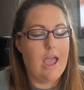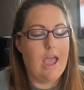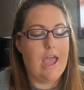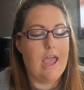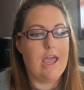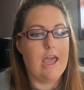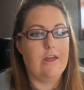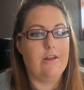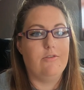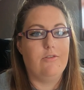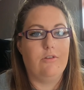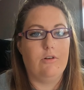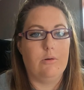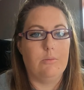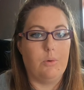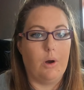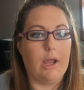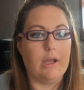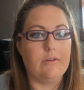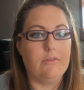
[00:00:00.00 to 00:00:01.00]
And for
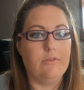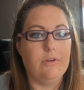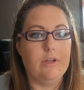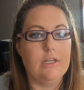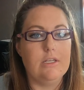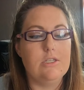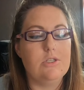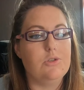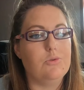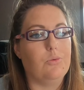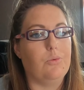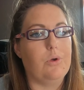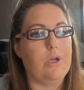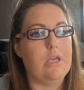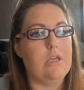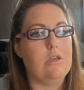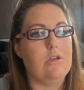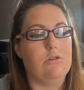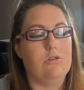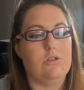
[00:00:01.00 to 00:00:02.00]
breakfast, we
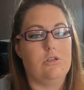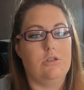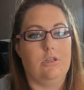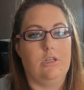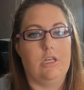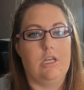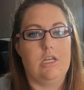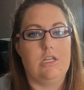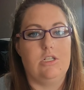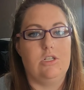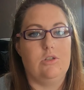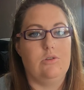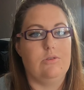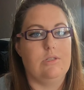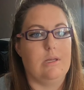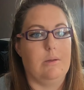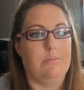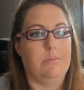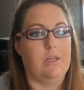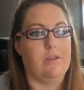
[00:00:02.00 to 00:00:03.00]
usually do
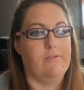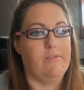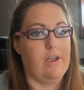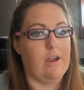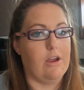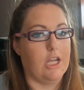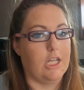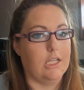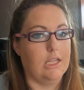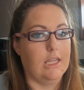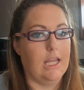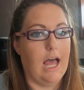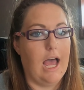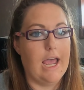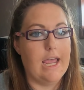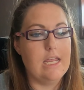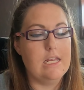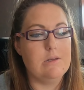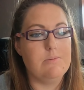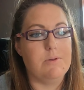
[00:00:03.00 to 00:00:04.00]
something very
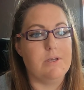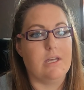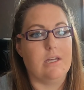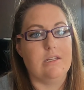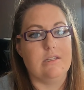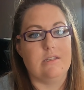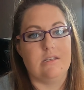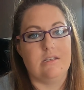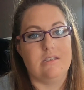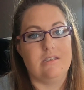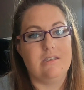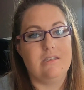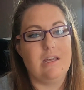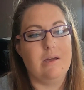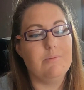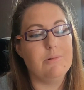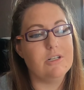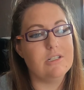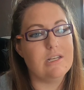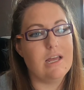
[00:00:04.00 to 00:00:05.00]
light because it's
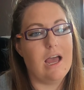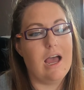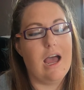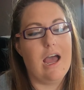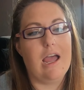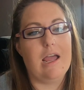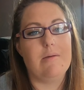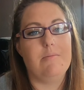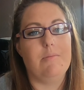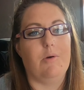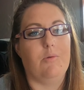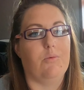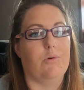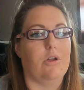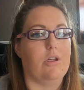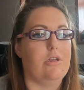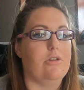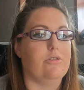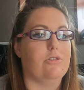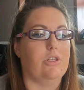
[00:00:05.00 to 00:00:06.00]
summertime and
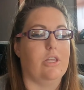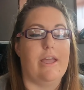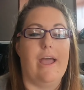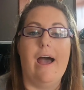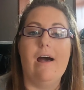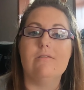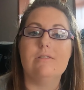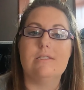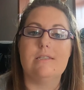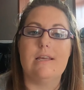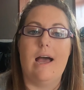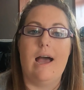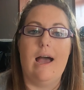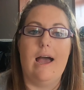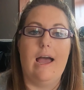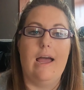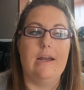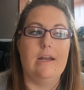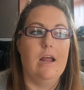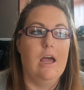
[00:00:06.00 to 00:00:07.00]
we're usually
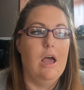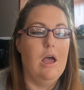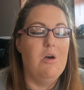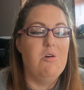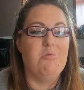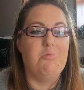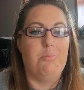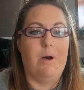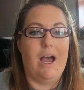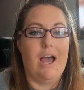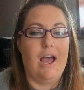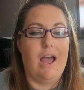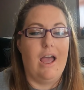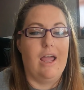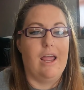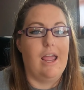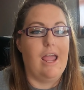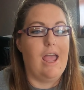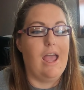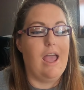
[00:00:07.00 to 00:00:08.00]
outside.
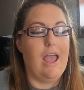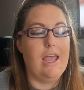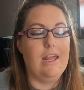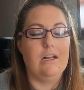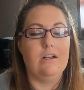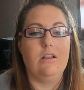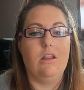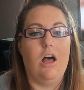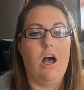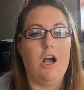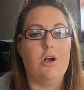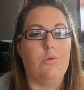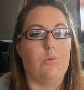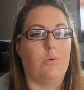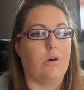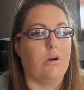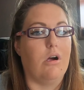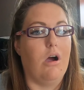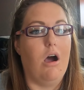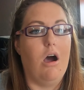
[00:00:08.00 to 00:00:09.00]
By 8 o'clock,
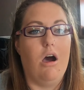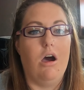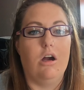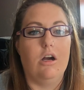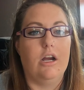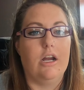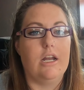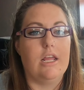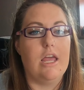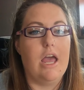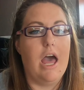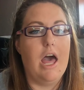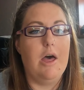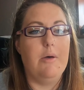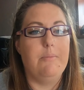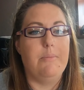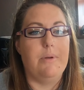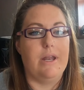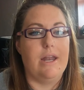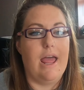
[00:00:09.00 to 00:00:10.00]
we're already
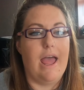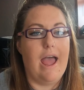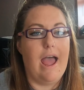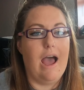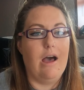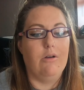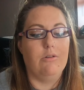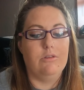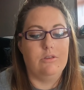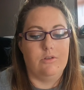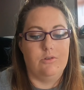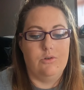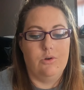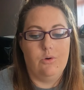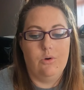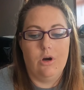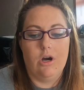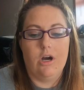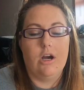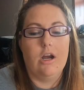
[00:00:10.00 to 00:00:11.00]
up and out the
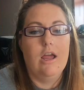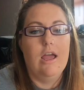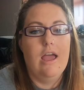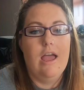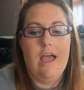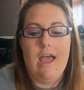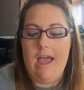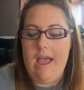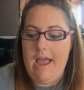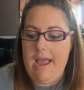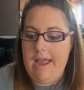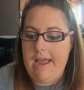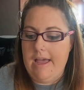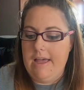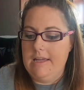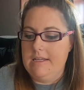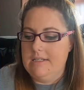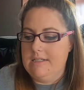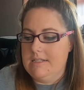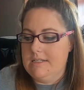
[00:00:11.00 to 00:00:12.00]
door
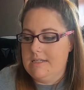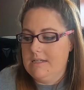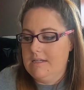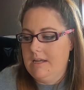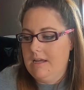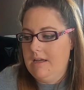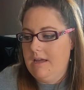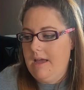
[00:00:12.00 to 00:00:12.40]
and